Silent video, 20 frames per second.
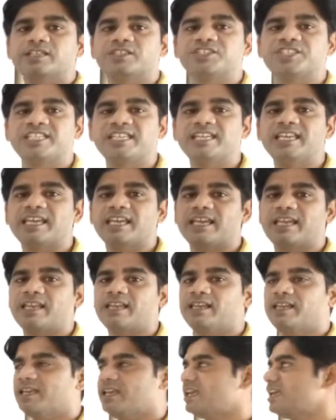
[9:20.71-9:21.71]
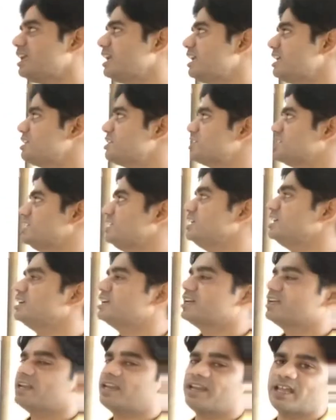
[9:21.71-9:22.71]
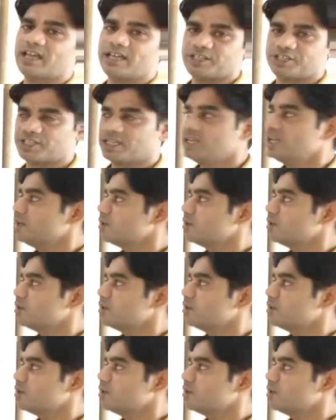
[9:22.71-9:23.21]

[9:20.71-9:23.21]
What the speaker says: GNAT, nat.